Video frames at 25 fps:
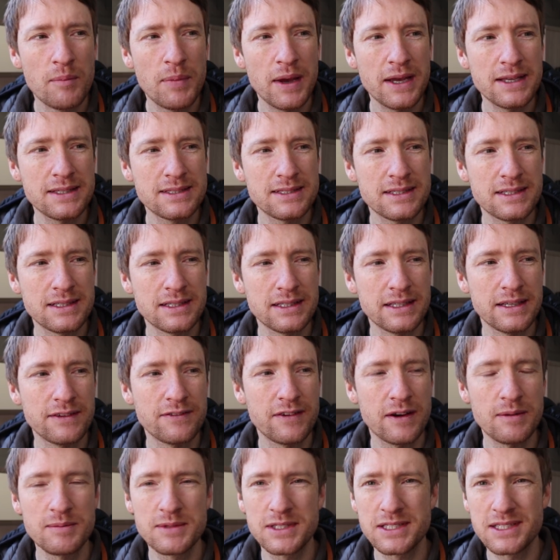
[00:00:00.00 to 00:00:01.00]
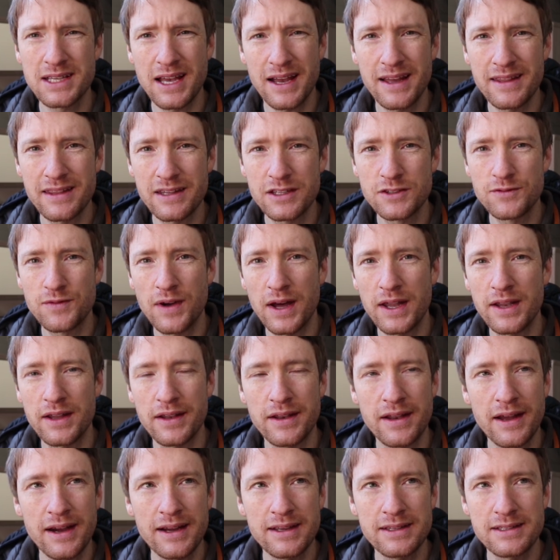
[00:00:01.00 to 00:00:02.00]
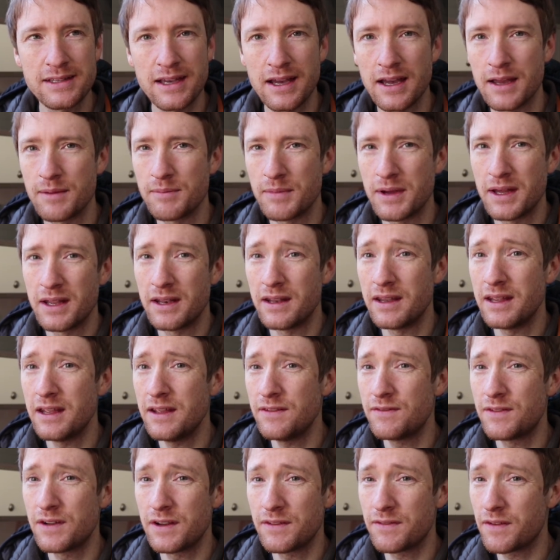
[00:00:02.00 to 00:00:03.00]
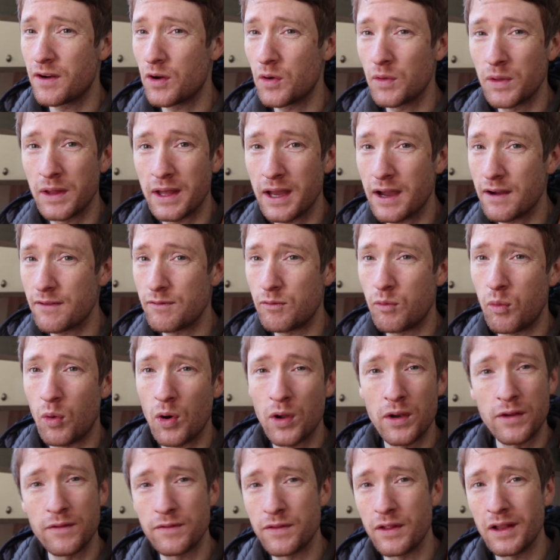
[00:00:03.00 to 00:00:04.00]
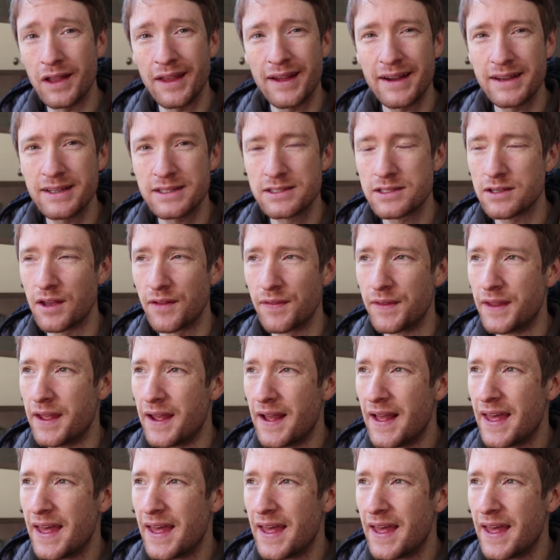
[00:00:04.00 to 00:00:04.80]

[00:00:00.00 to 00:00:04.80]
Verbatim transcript: basically if I'm sat in this van at night time and even if I only have one of the lights on,